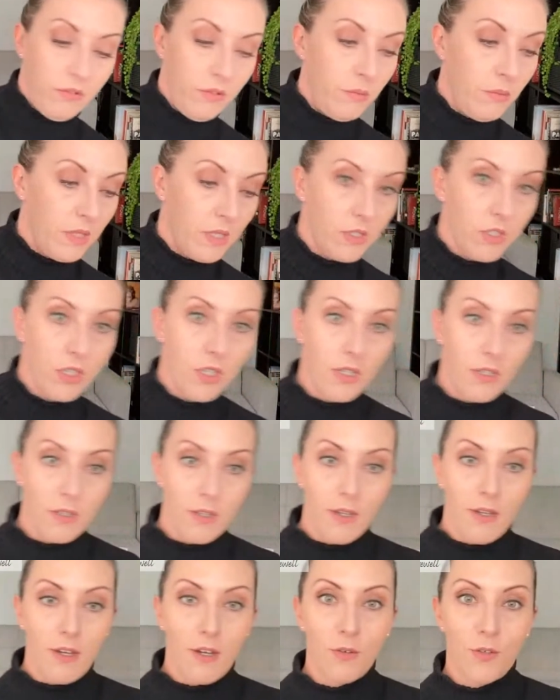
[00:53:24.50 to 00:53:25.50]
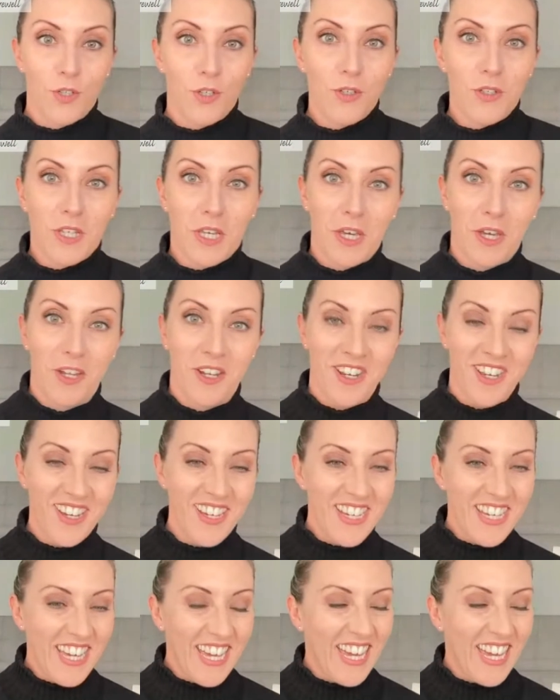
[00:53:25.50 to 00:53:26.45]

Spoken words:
done actually. I was using it earlier.